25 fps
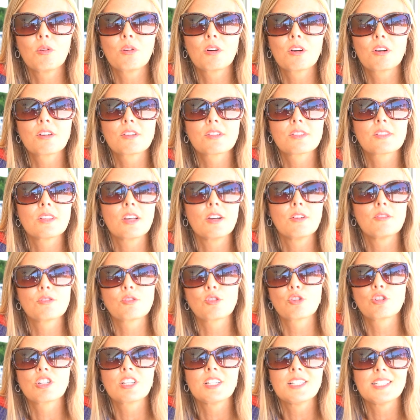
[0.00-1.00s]
course those
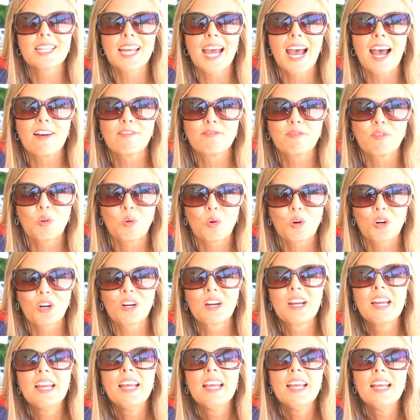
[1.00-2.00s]
are to die
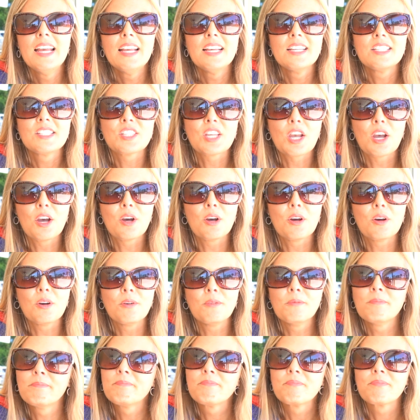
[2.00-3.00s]
for. So
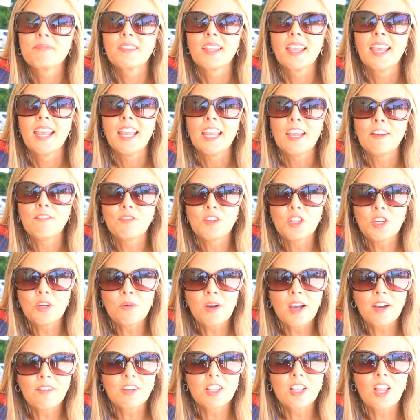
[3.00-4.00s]
if you
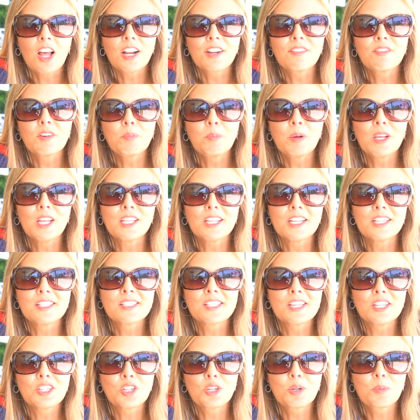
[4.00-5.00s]
have a lot of
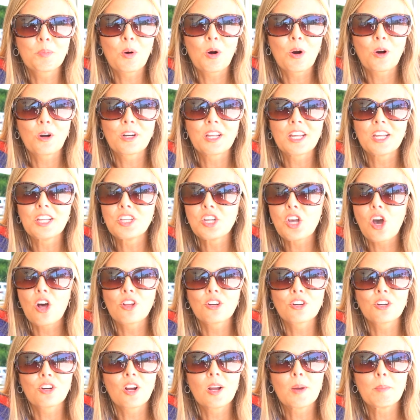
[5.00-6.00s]
opinions in your party and
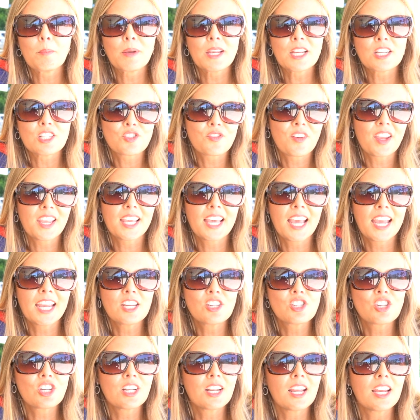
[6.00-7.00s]
y'all are on beach
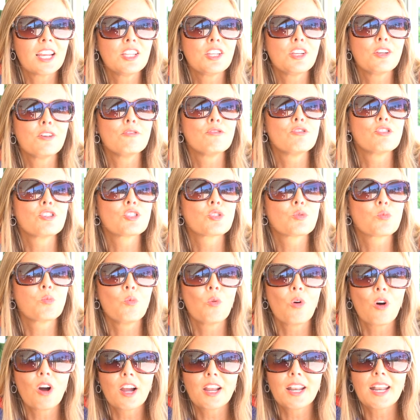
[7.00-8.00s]
vacation and you just
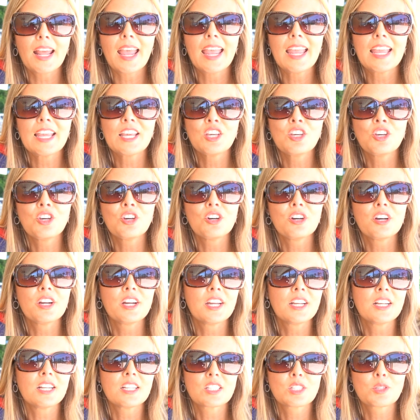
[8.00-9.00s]
want a
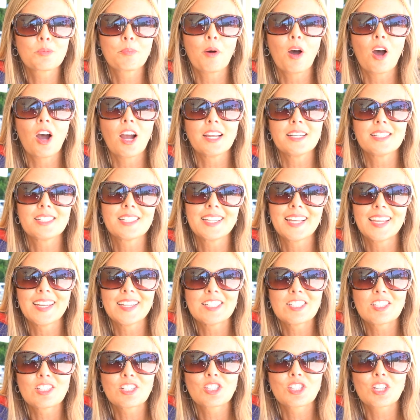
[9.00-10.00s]
good spot to
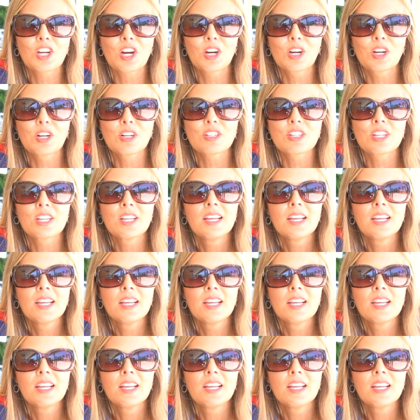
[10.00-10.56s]
get dessert,